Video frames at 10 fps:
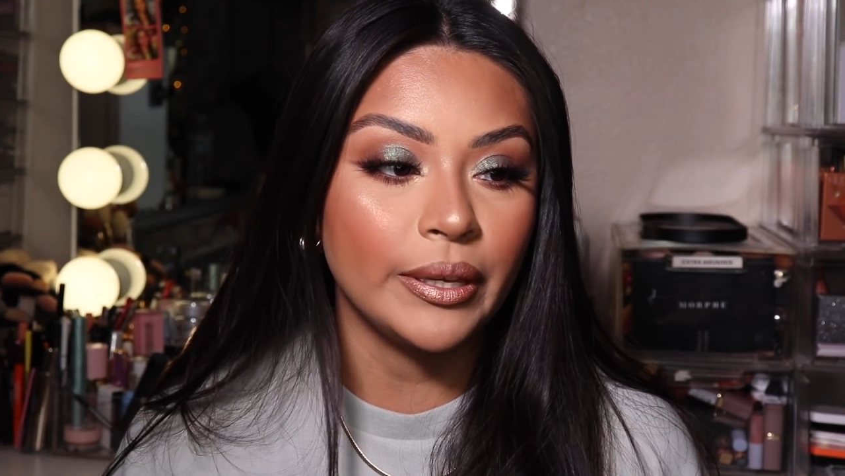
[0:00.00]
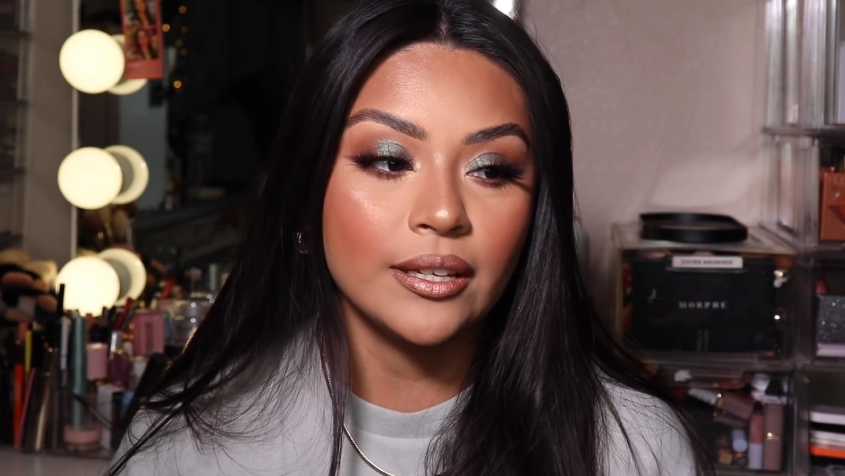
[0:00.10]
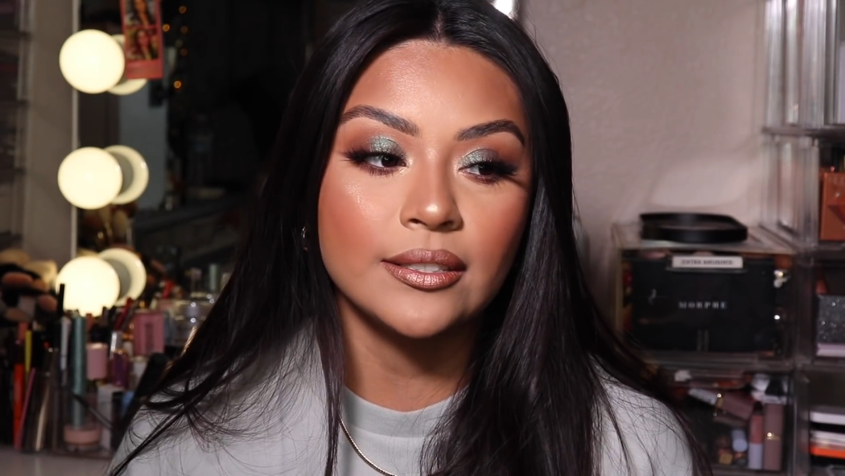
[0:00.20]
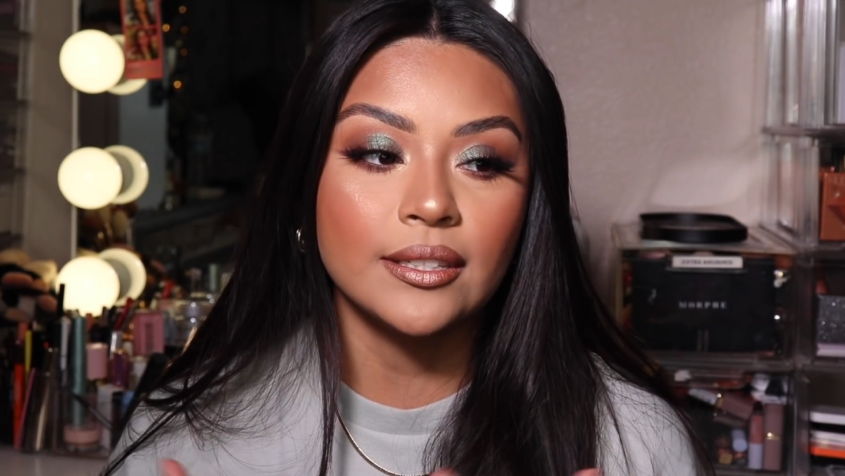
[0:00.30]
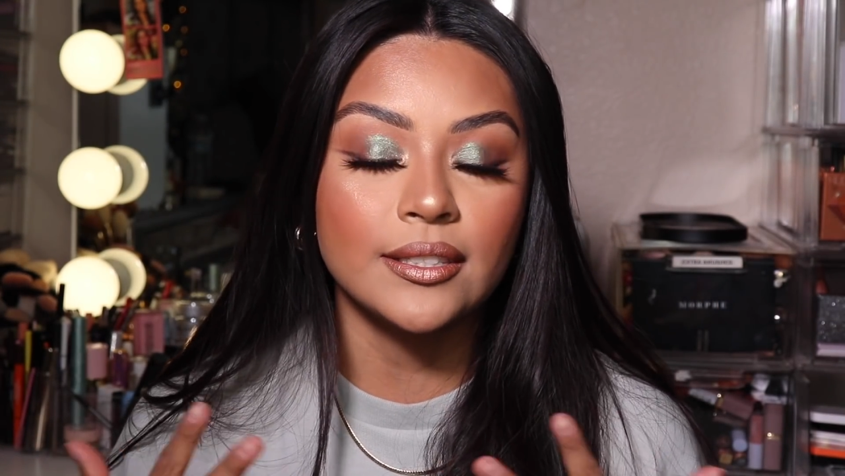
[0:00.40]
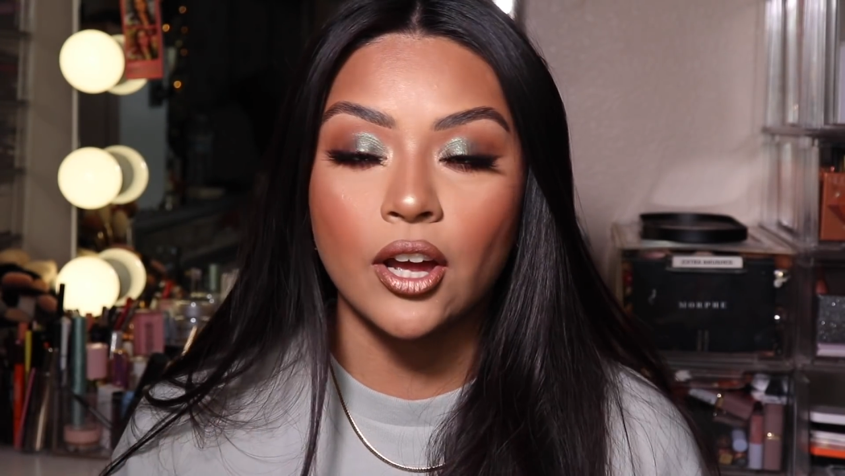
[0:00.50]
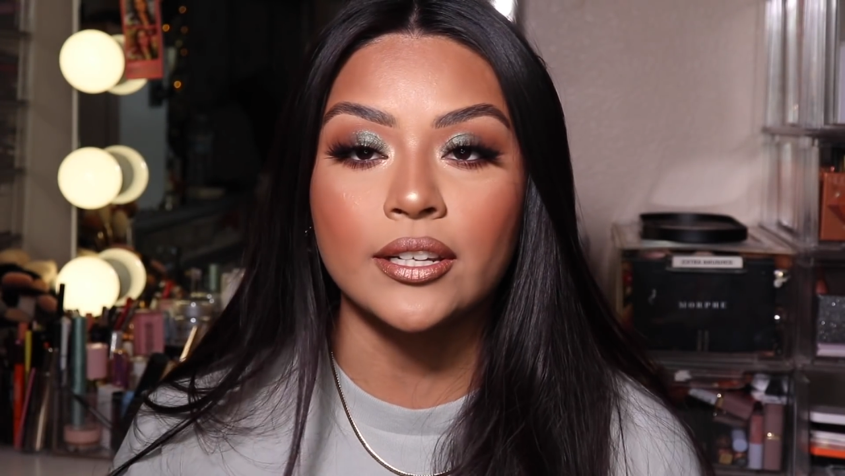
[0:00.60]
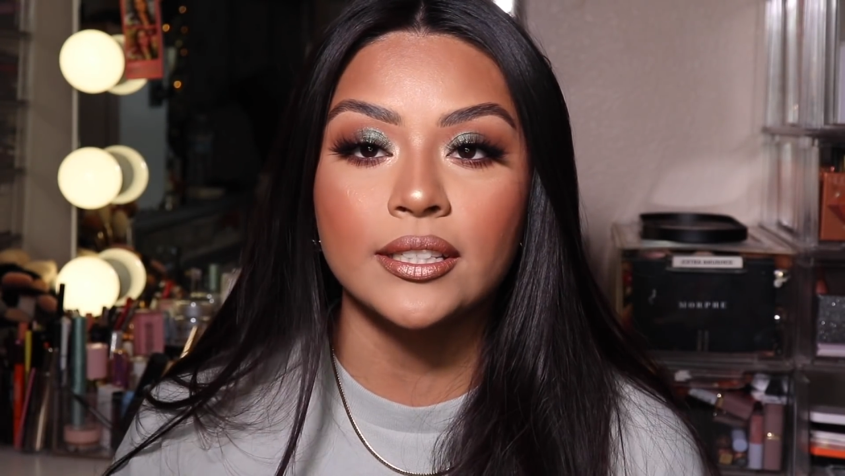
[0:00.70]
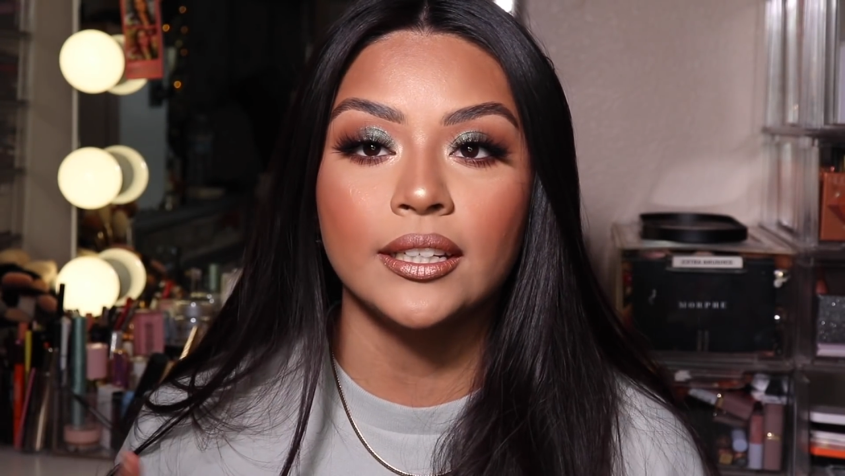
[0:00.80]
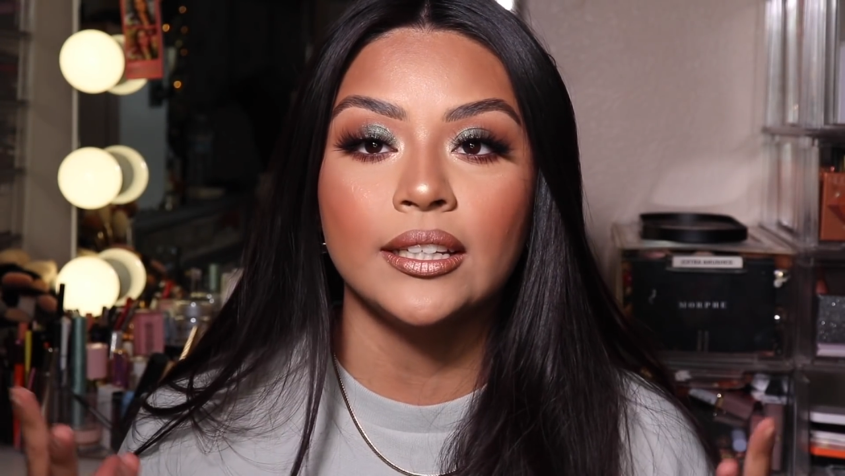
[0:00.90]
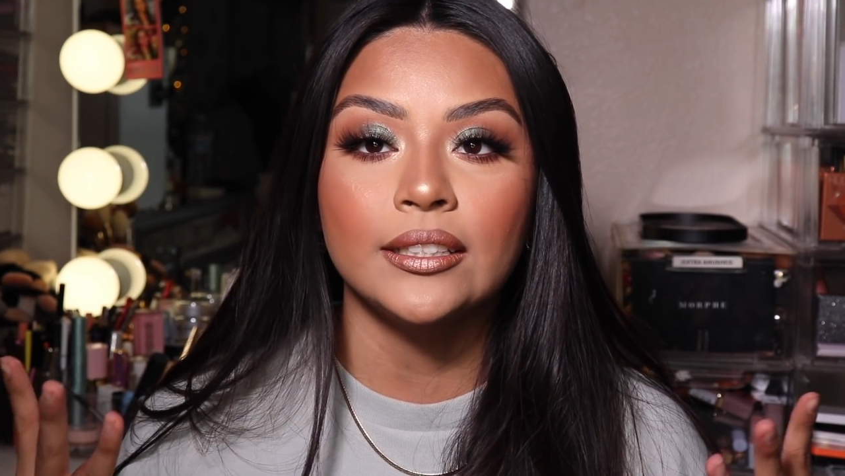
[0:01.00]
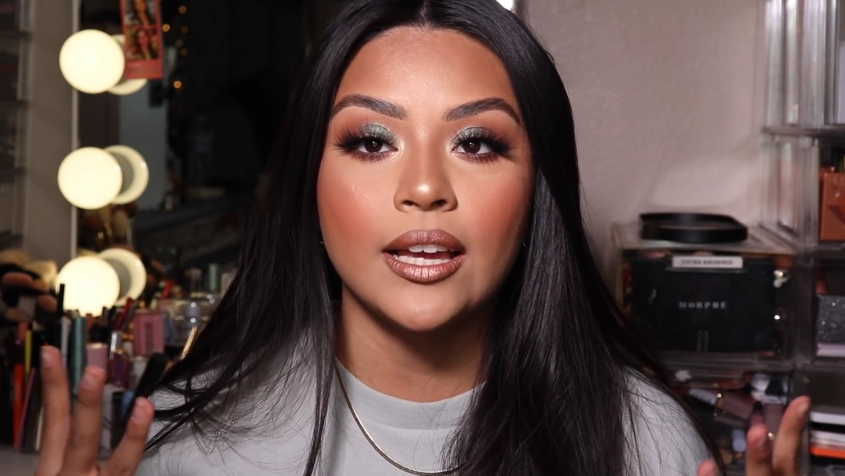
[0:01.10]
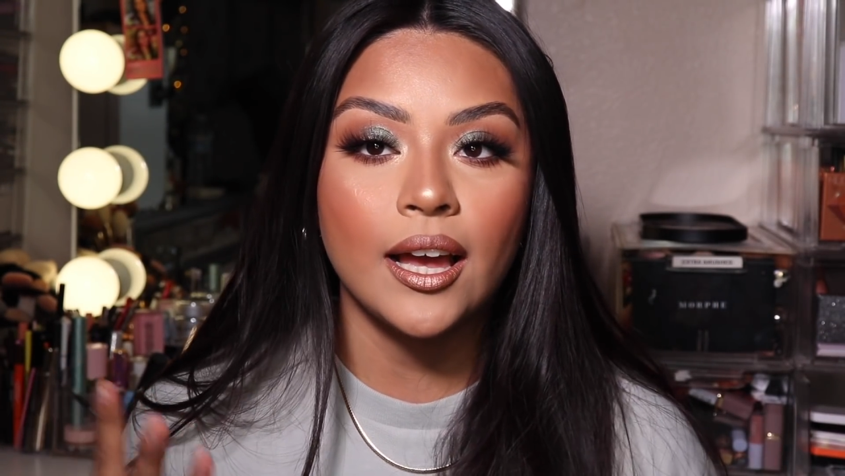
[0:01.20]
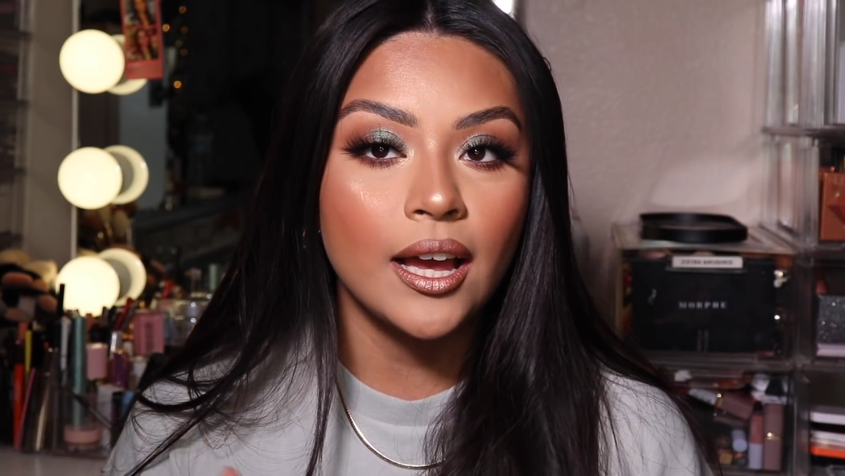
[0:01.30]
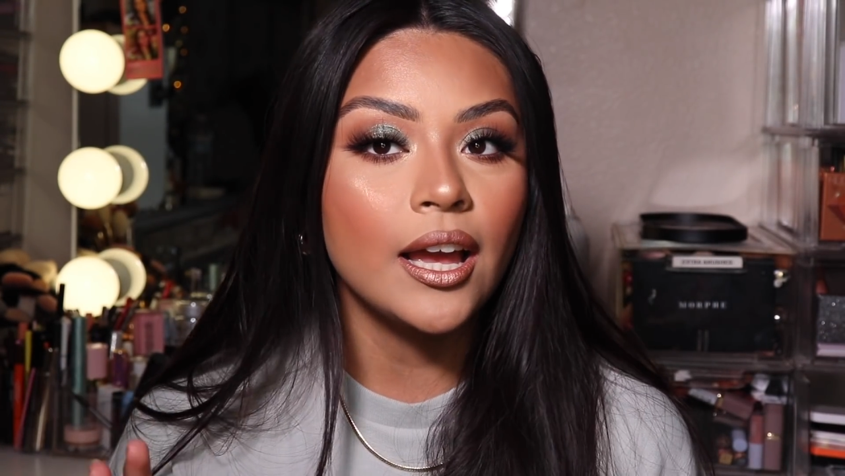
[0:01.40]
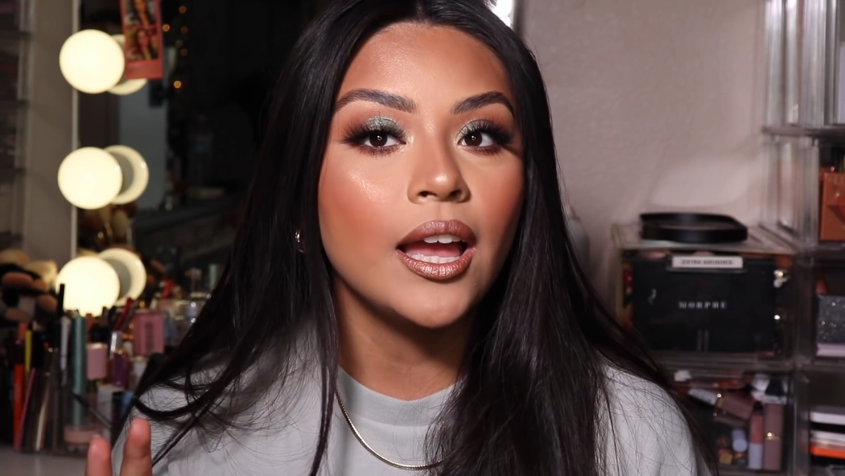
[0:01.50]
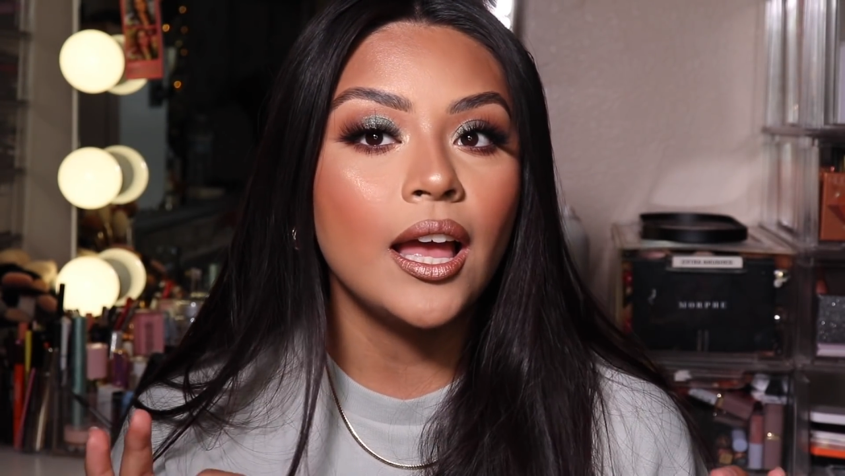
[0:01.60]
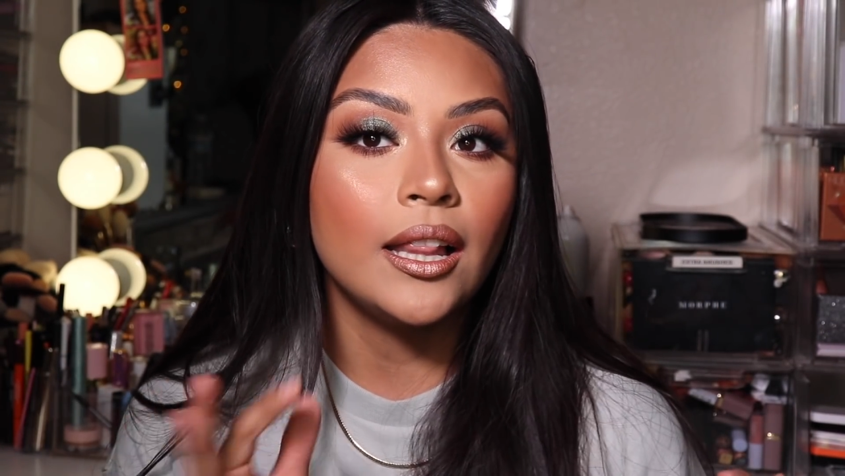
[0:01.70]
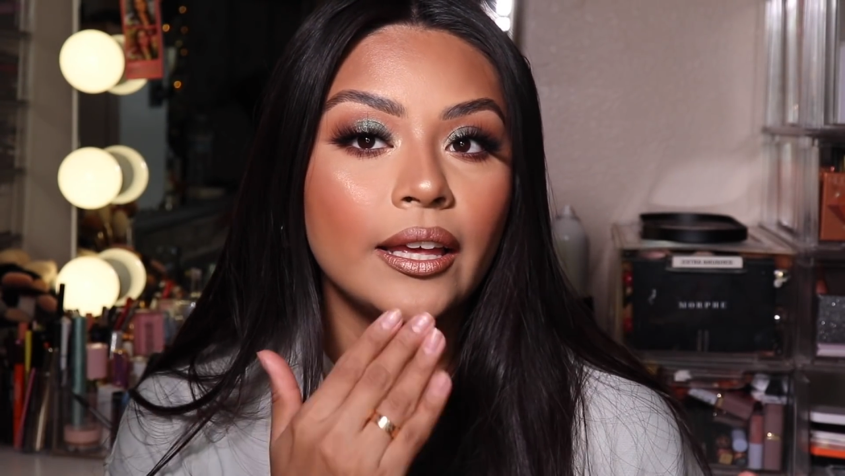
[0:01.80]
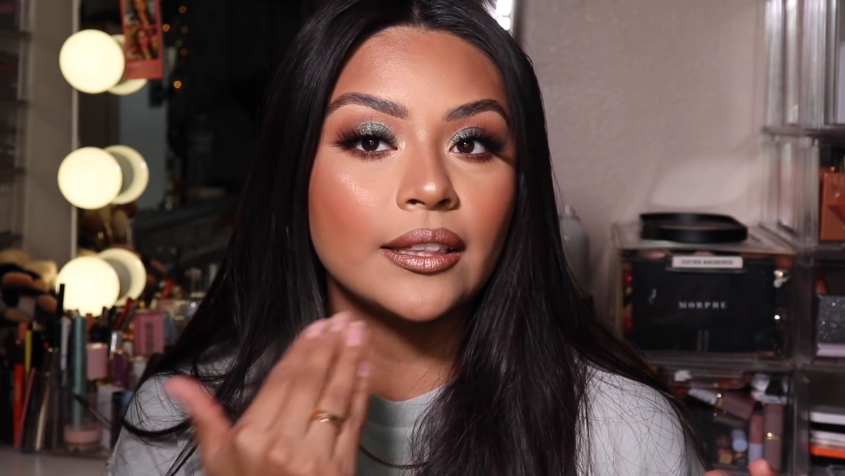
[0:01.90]
because it's honestly,
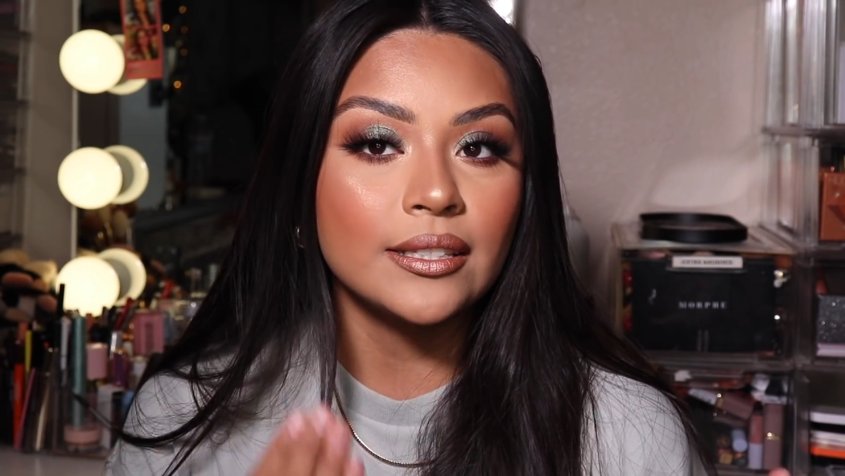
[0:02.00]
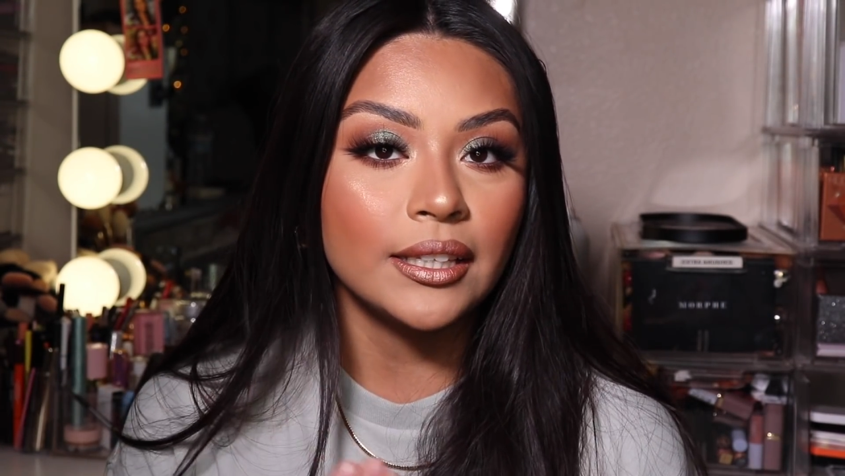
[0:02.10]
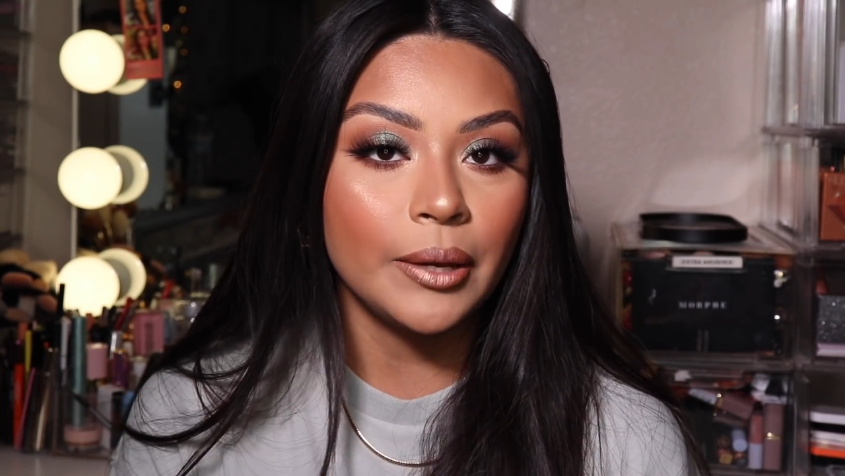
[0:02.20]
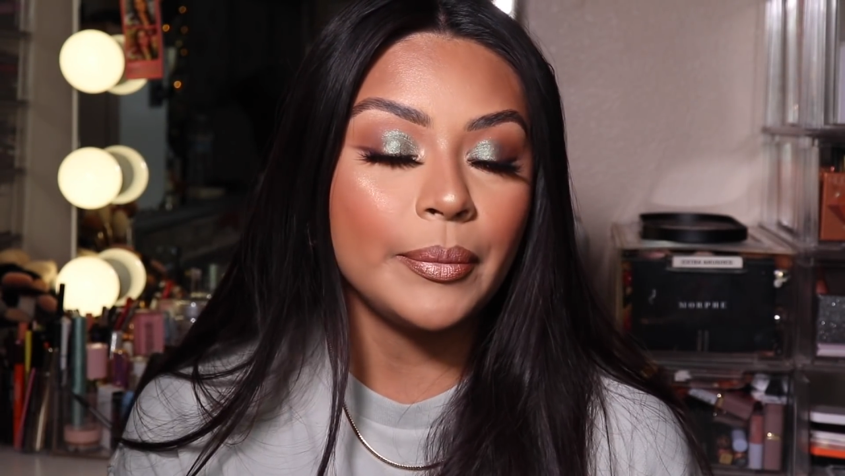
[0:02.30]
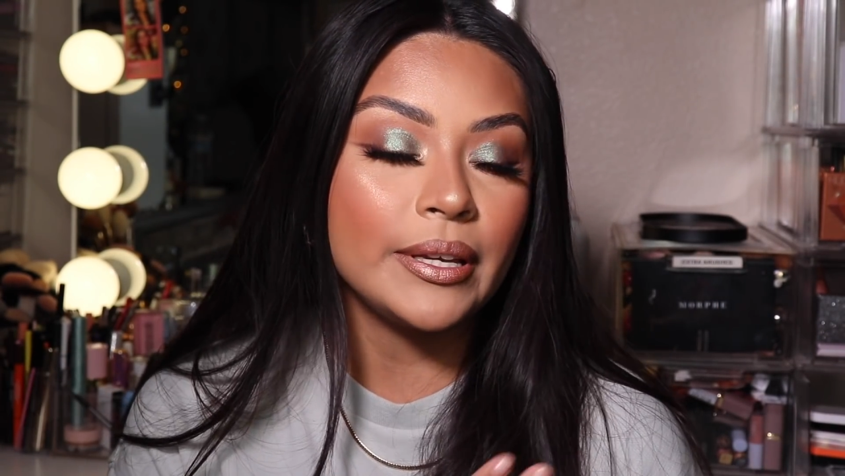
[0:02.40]
like, this lip